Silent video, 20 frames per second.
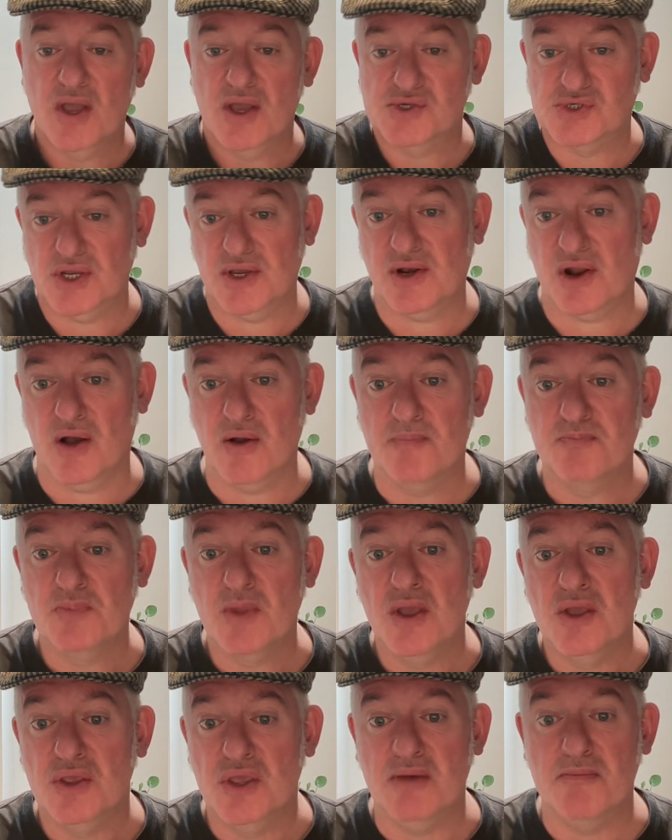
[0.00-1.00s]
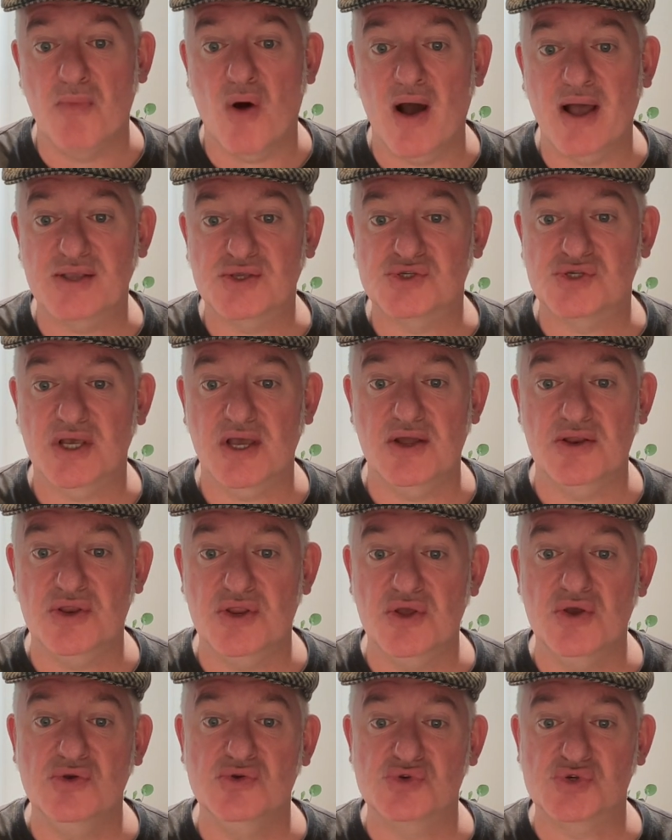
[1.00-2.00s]
So, you know, you might see a
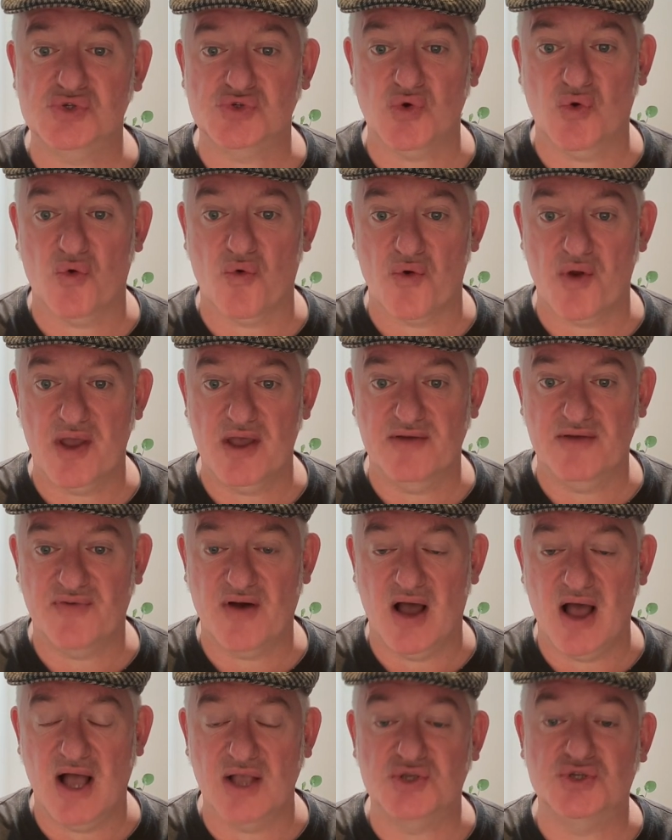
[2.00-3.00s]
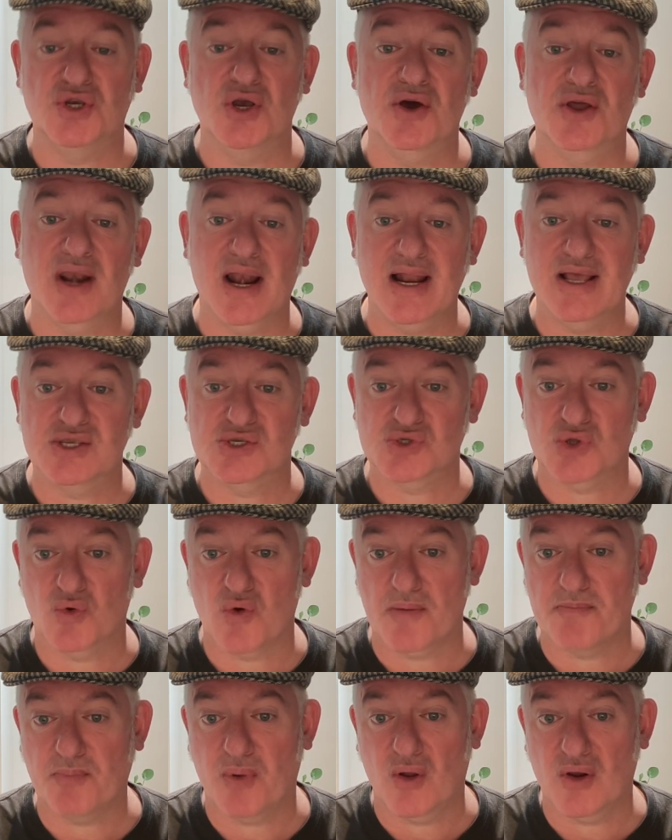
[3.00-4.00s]
news story of a, a journalist
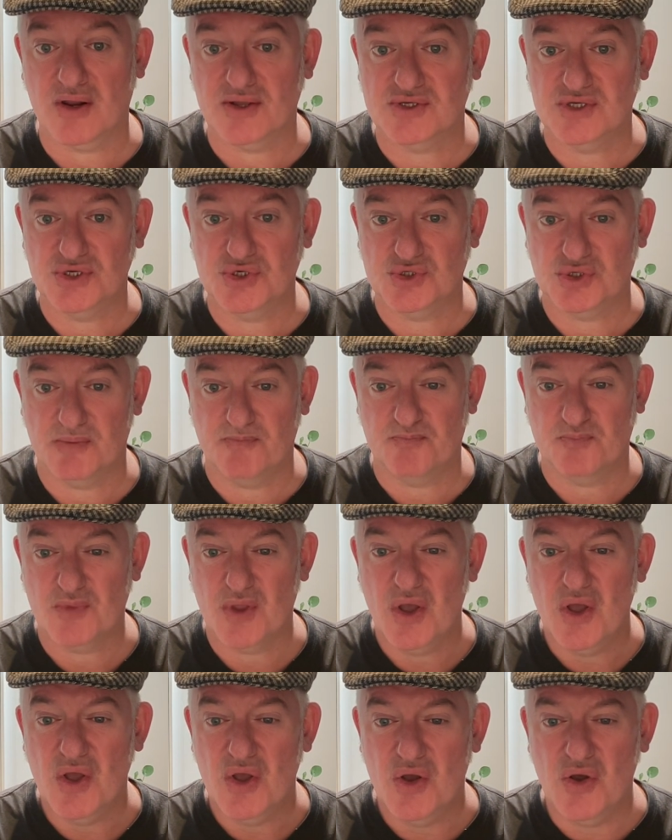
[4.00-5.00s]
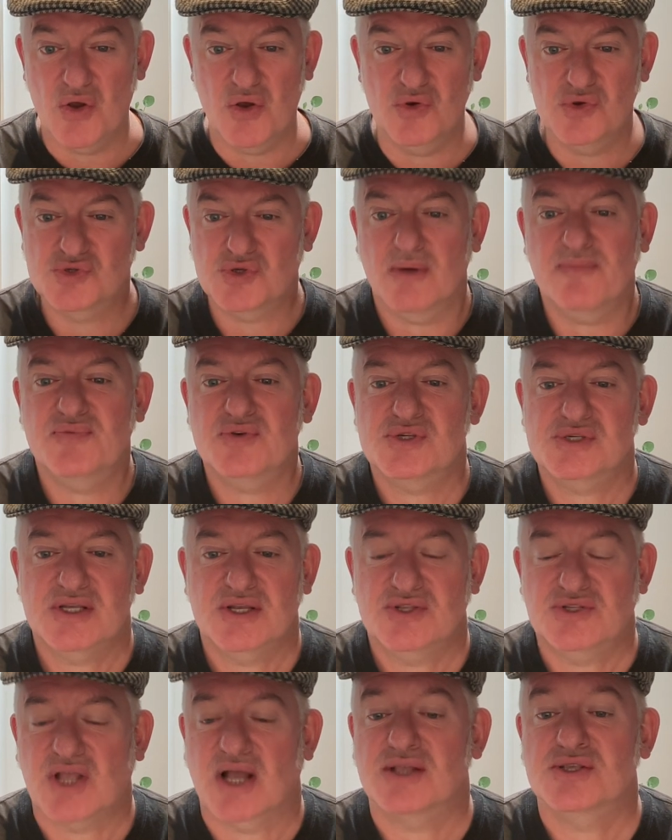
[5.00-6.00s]
or a politician who's
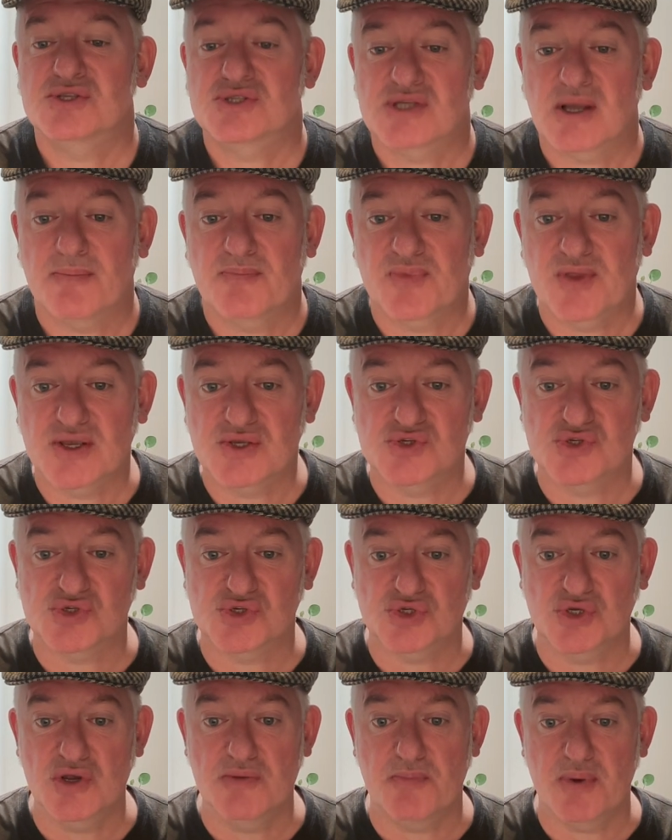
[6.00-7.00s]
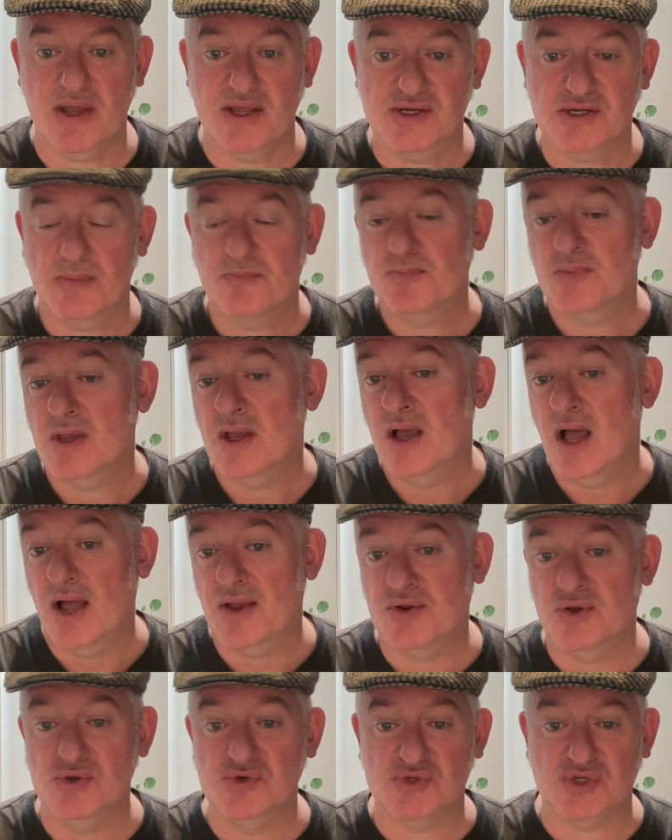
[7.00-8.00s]
obviously done something stupid
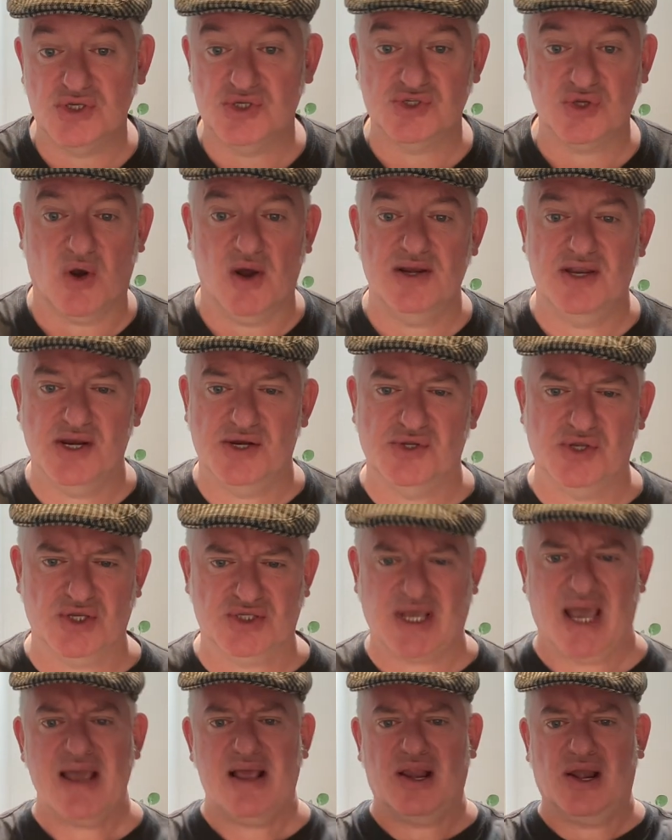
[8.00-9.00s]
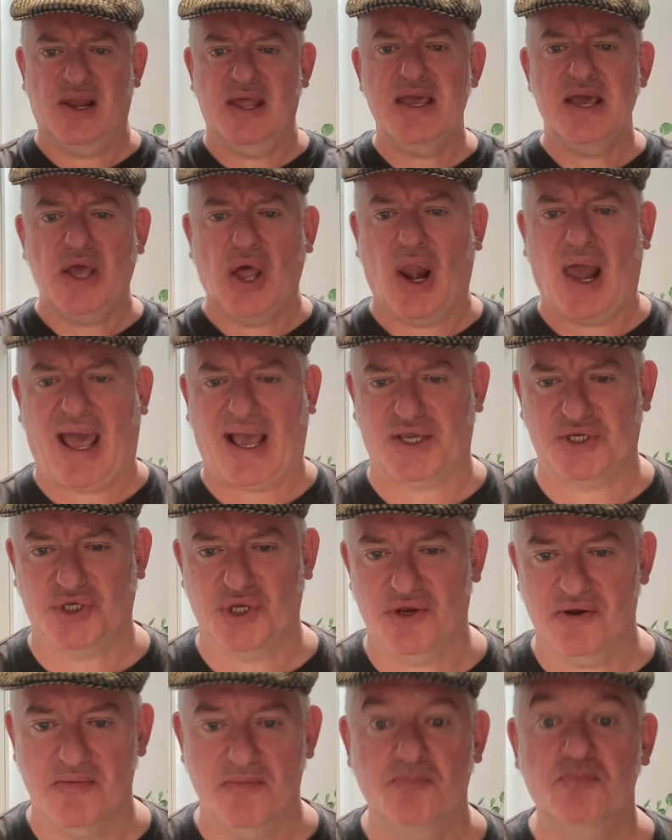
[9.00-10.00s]
and who's decided to take legal
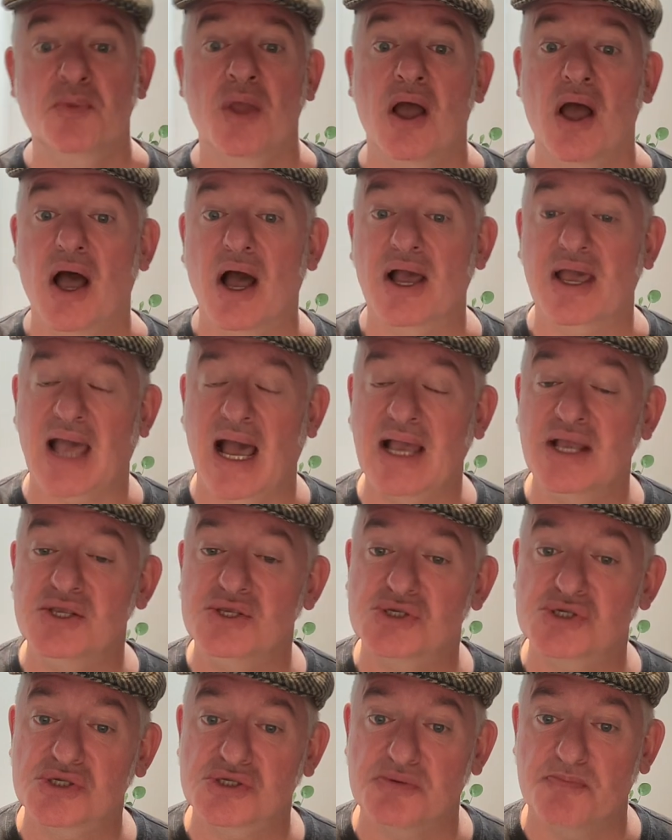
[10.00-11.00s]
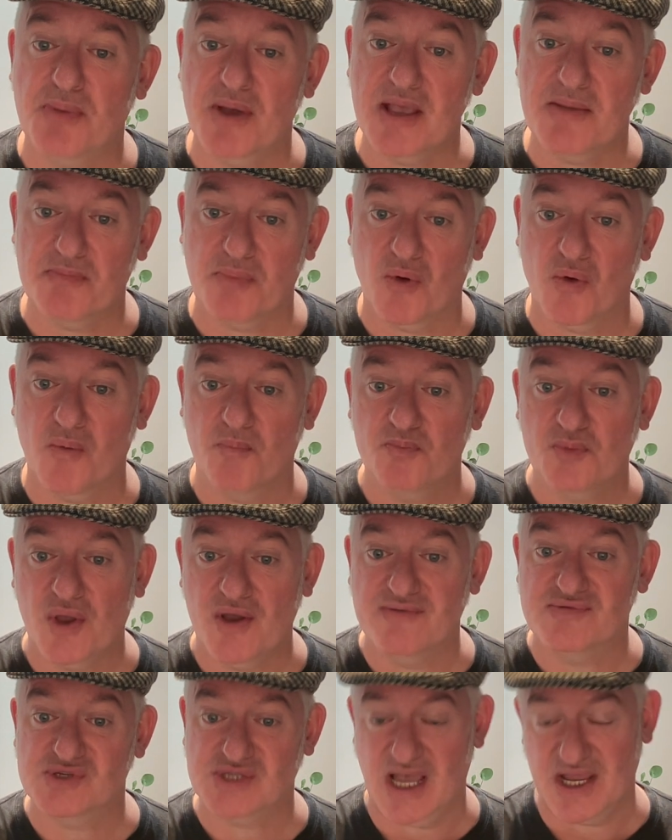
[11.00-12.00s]
action against people
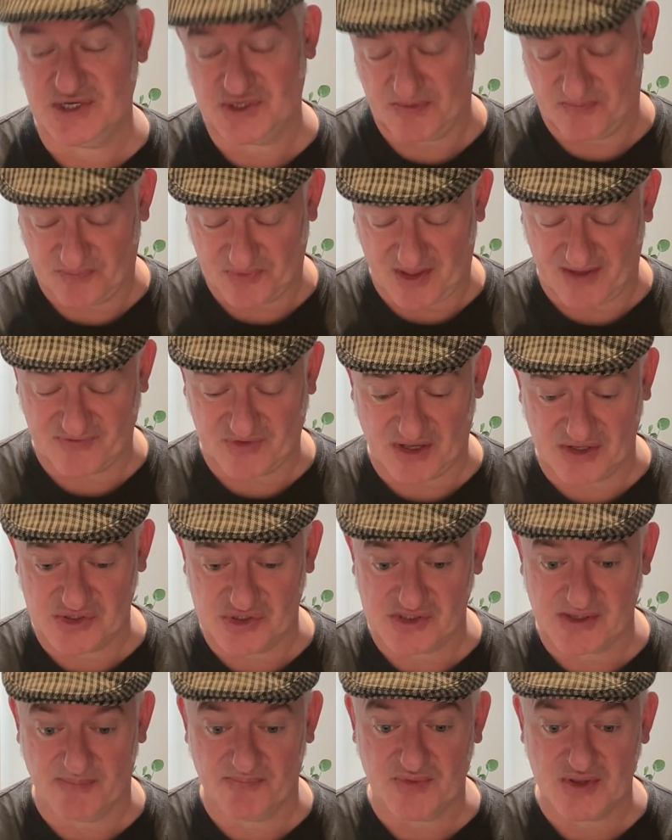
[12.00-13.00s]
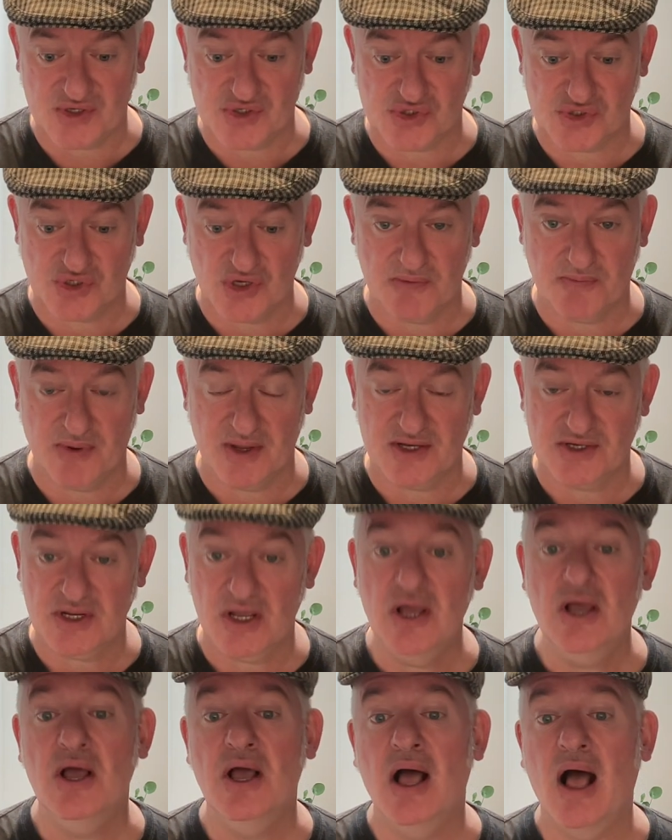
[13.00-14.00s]
who've said they've done something stupid
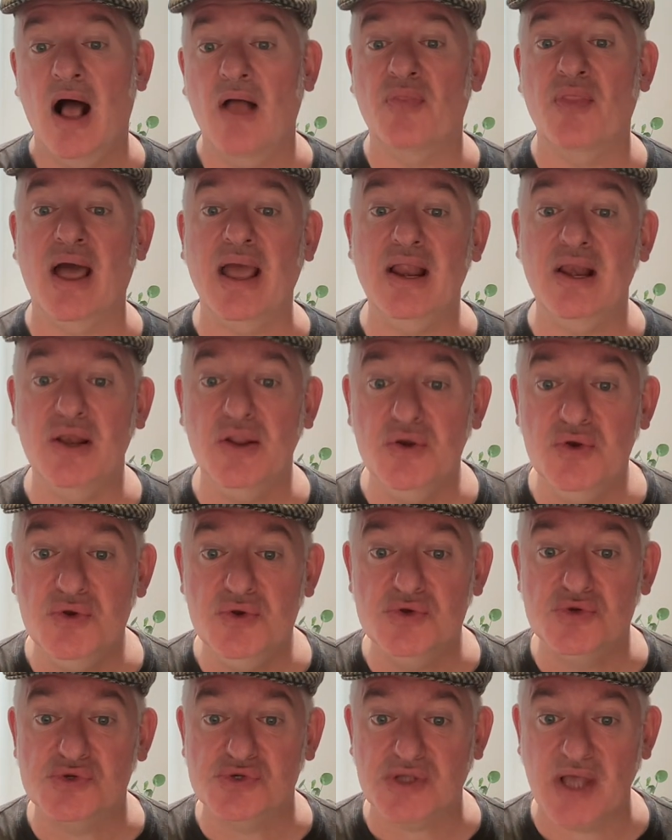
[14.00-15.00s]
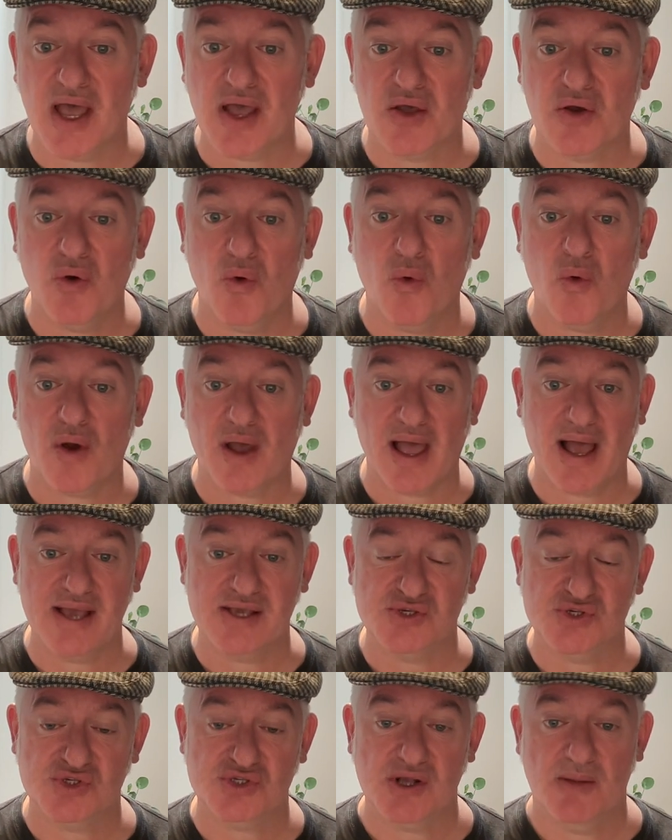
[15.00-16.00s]
and they lose their court
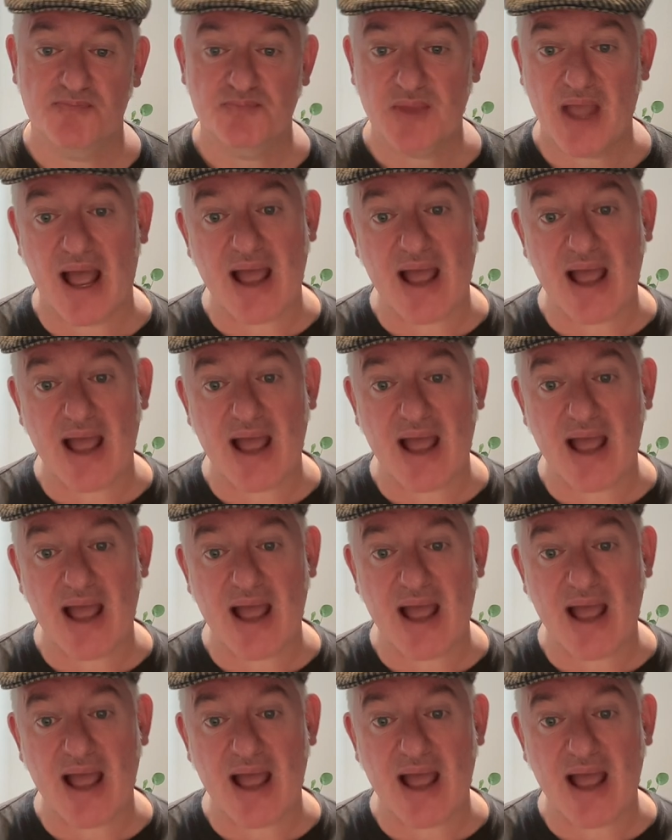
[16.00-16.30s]
case.